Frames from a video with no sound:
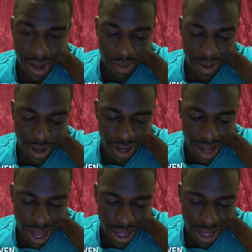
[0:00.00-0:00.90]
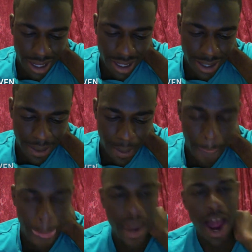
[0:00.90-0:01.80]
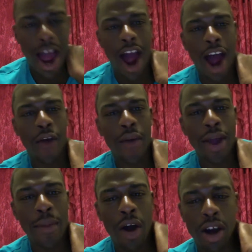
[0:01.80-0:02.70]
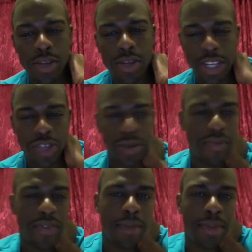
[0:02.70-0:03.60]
But I guess. All right, my All The Way Driven family.